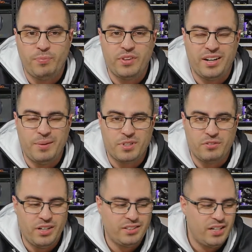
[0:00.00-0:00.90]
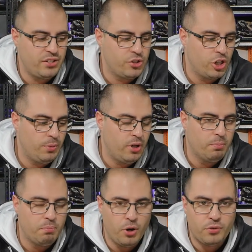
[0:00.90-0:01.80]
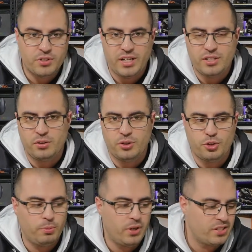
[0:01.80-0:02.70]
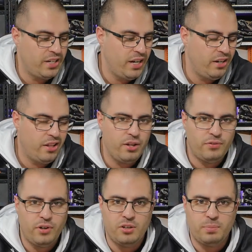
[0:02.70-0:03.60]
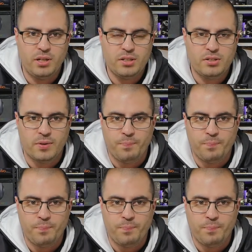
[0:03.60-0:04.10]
They've done an absolutely fantastic job on both sets, on the 2 Plus and the 5 Plus.